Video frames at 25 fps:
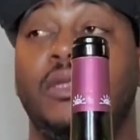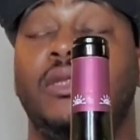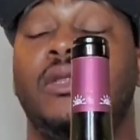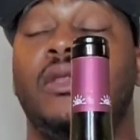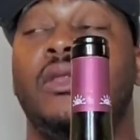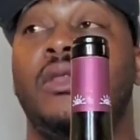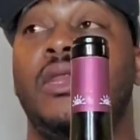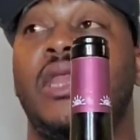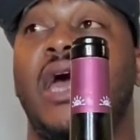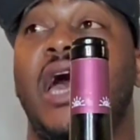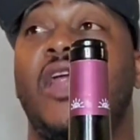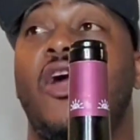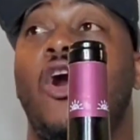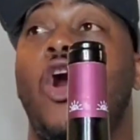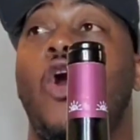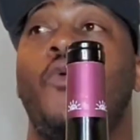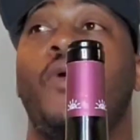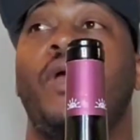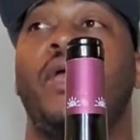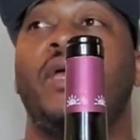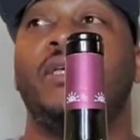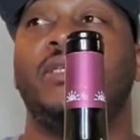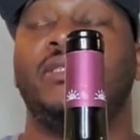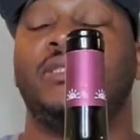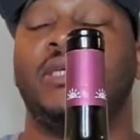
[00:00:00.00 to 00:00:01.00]
not
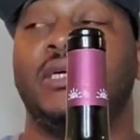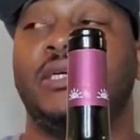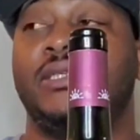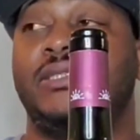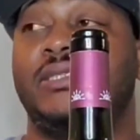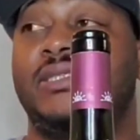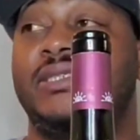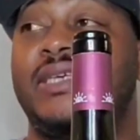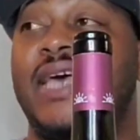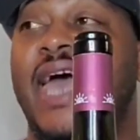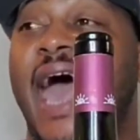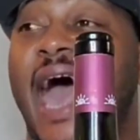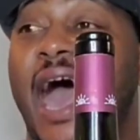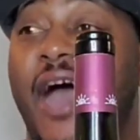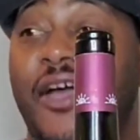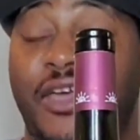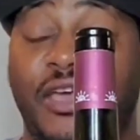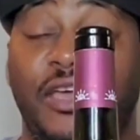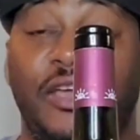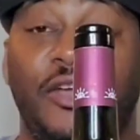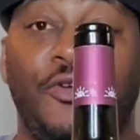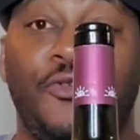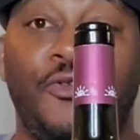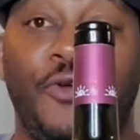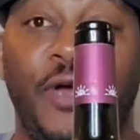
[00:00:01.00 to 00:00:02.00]
always
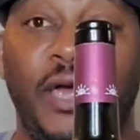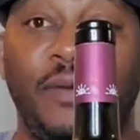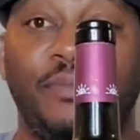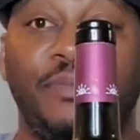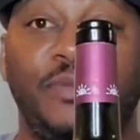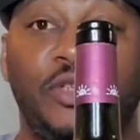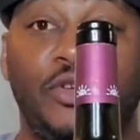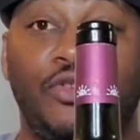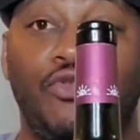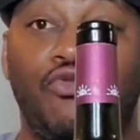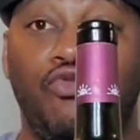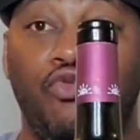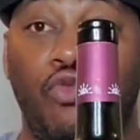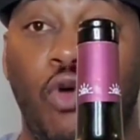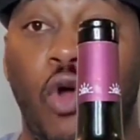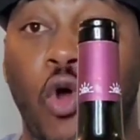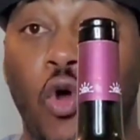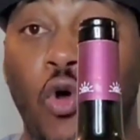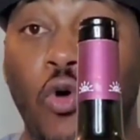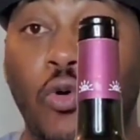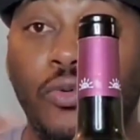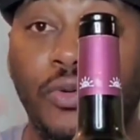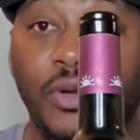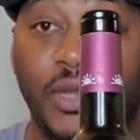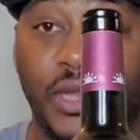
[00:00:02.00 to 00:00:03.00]
Italian grapes
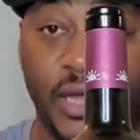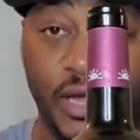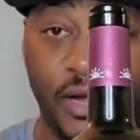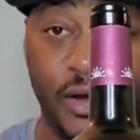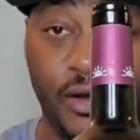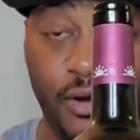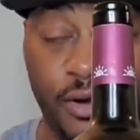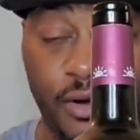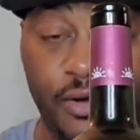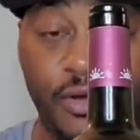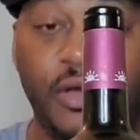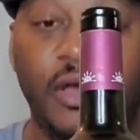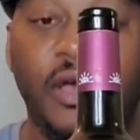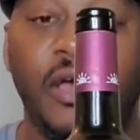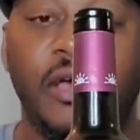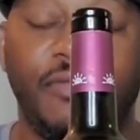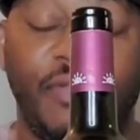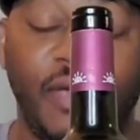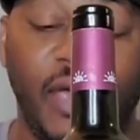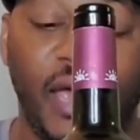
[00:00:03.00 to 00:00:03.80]
grown there.